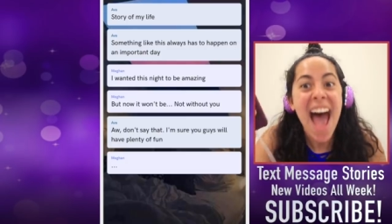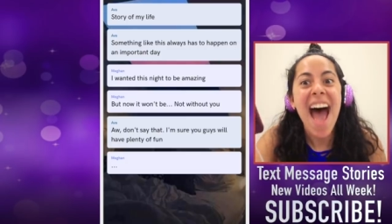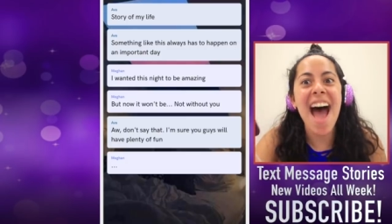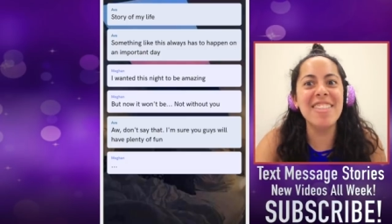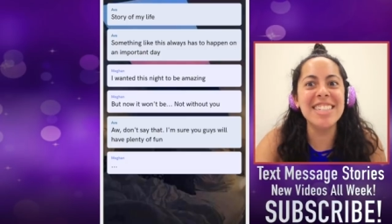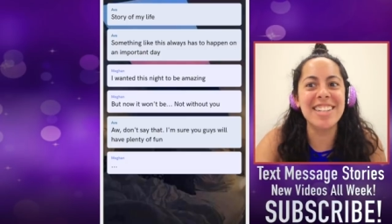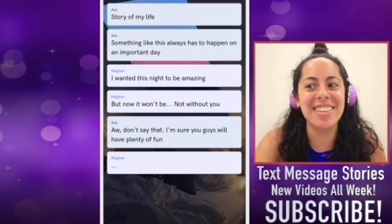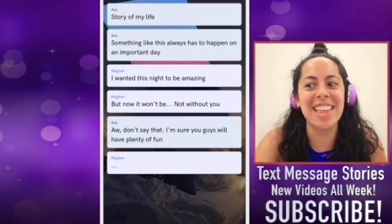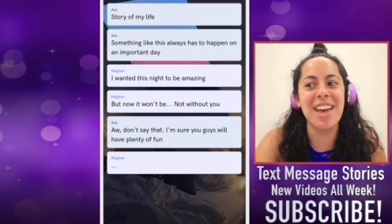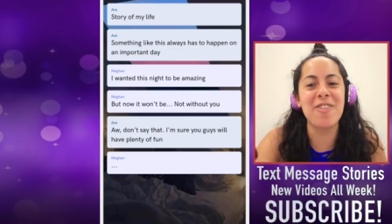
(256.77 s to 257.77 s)
I was
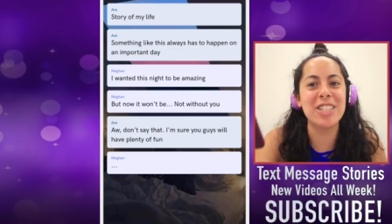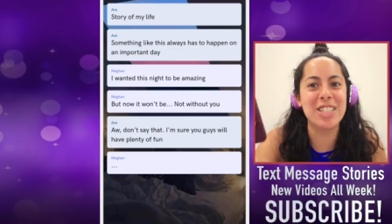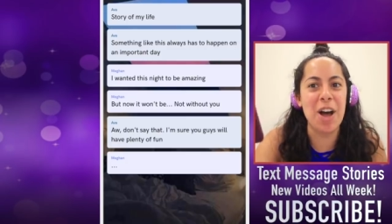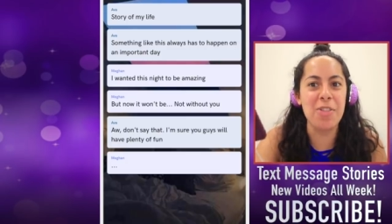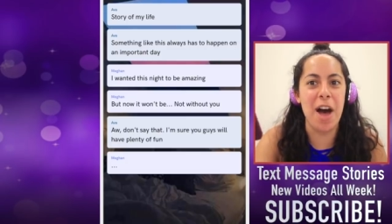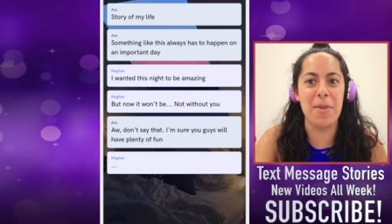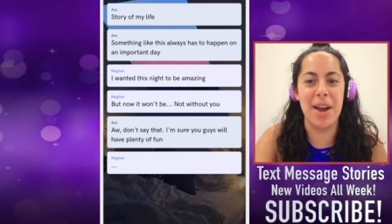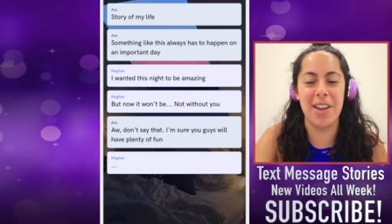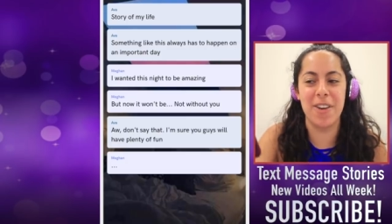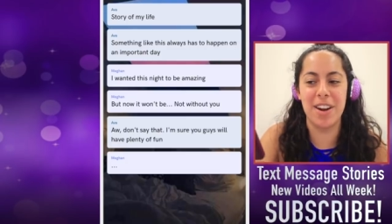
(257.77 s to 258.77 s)
staring that for so long
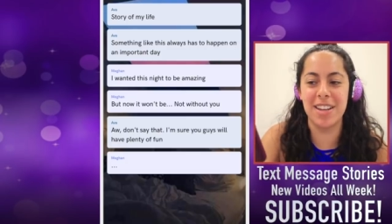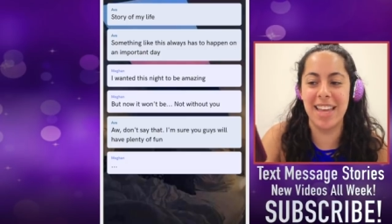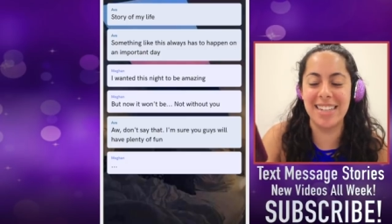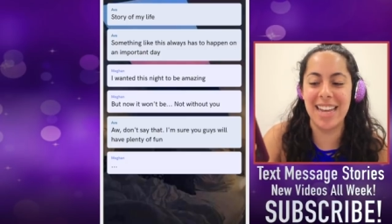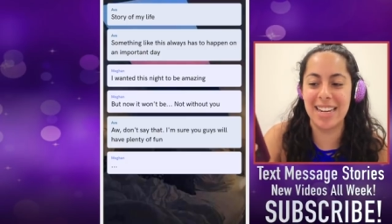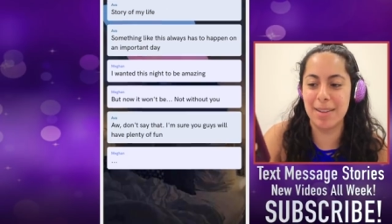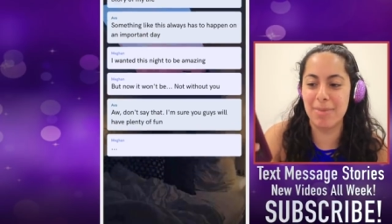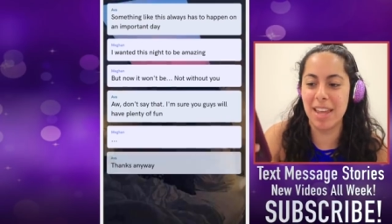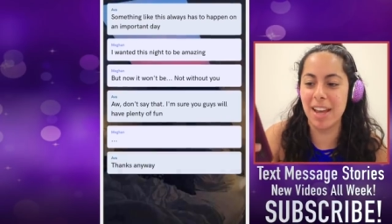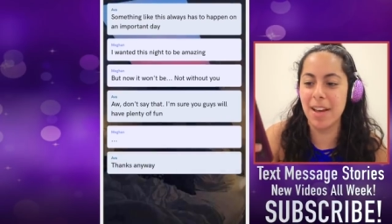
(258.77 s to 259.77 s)
waiting for her to like text
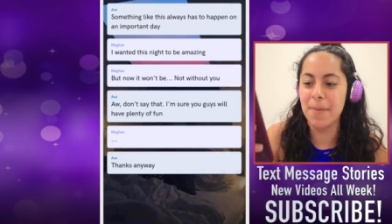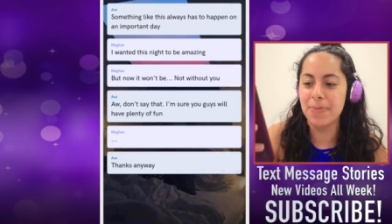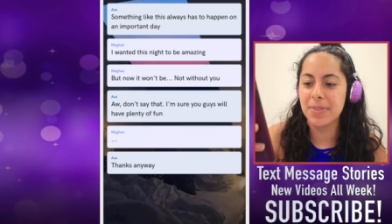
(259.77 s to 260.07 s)
something.